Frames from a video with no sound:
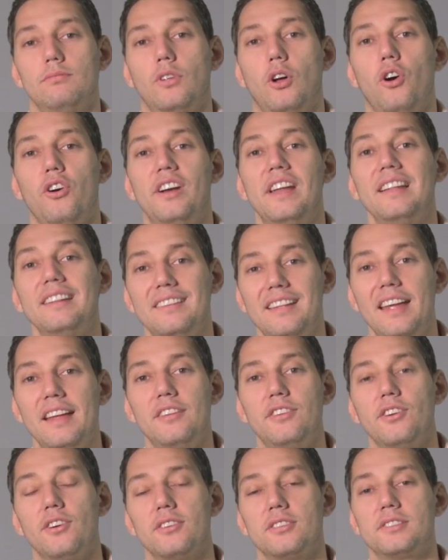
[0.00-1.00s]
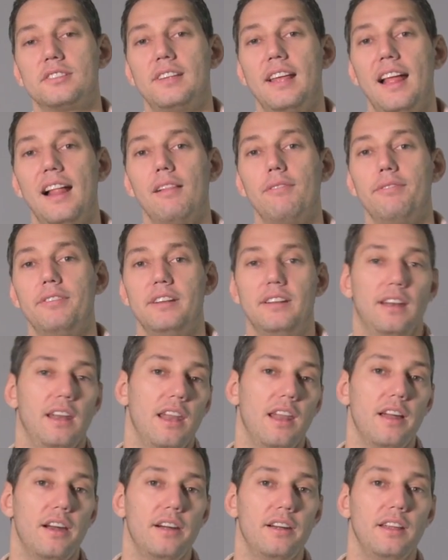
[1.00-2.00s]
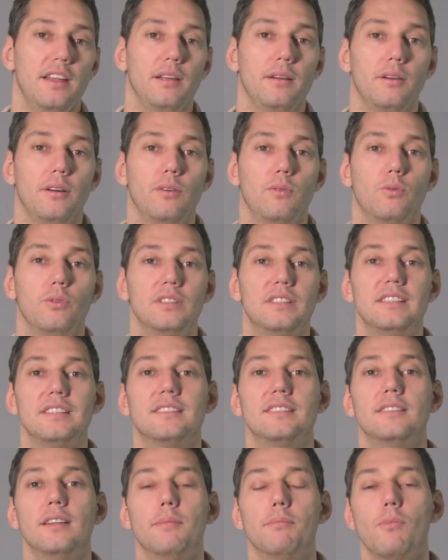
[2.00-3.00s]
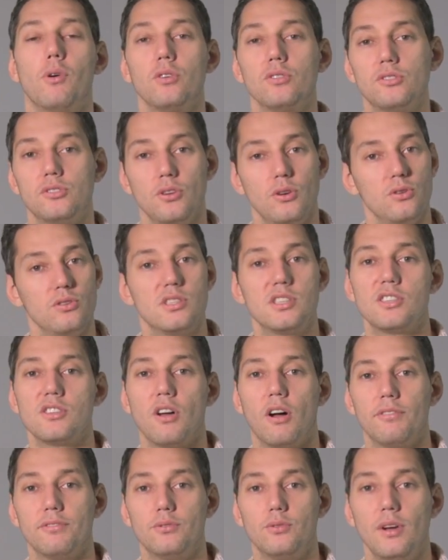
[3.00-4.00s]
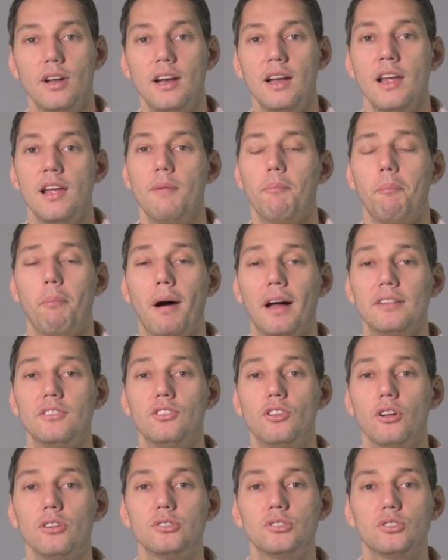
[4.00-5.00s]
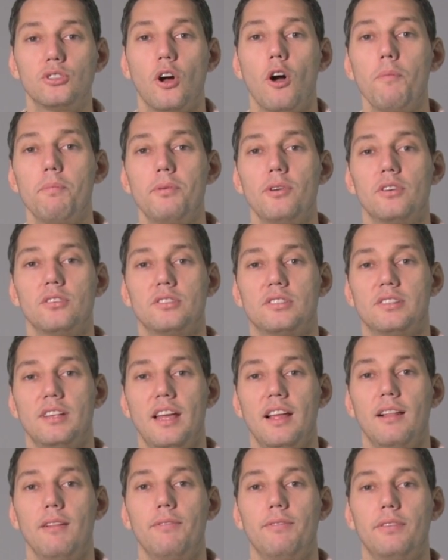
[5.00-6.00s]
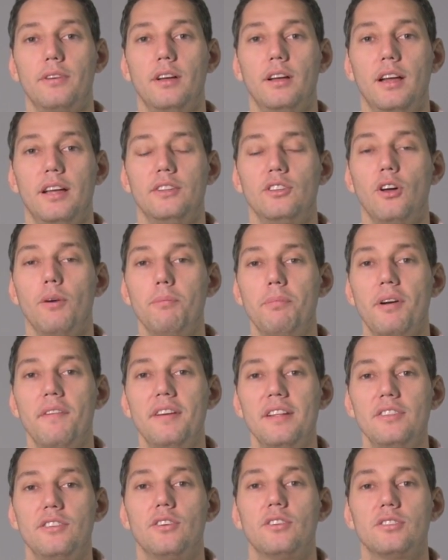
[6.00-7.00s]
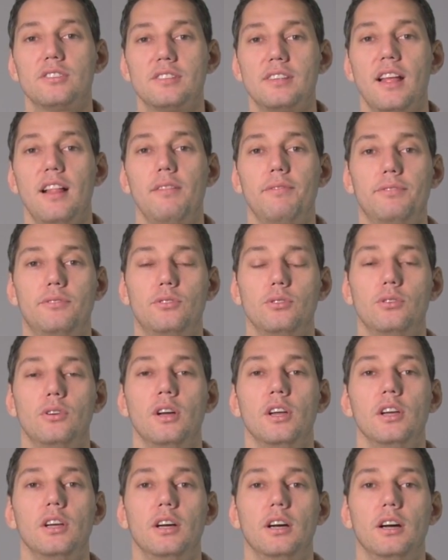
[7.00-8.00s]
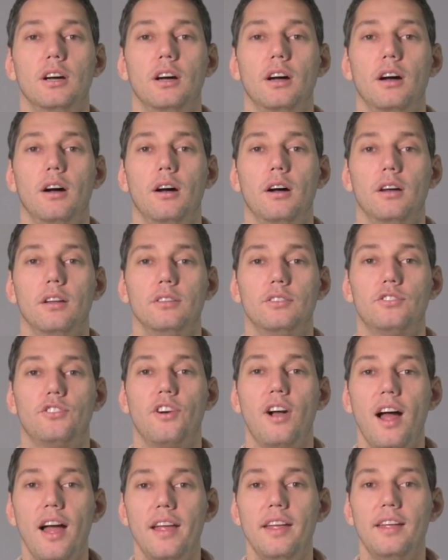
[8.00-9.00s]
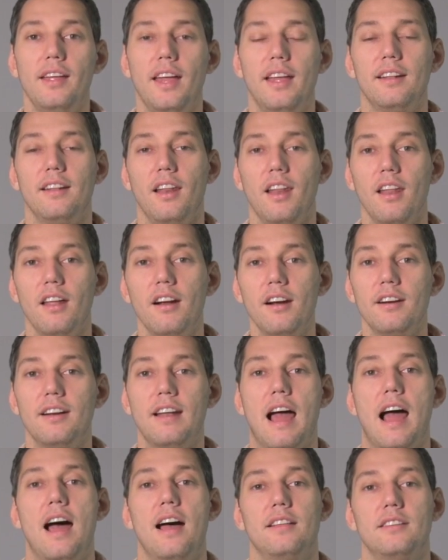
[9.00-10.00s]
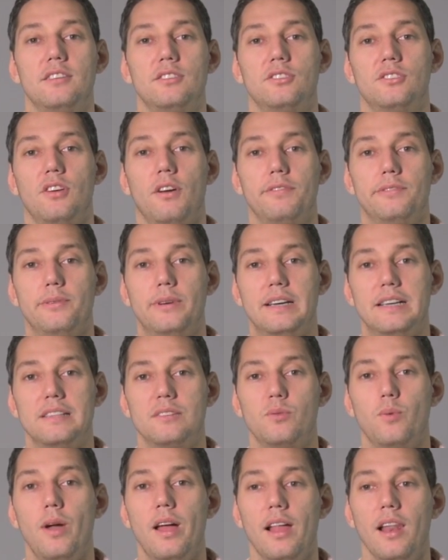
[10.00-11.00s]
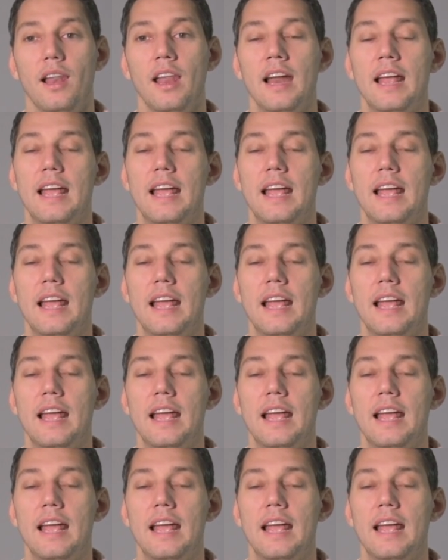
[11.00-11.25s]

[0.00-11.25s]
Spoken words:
orientate yourself in learning what is the most used software, but don't stop yourself and don't prevent yourself to try and learn other software as well.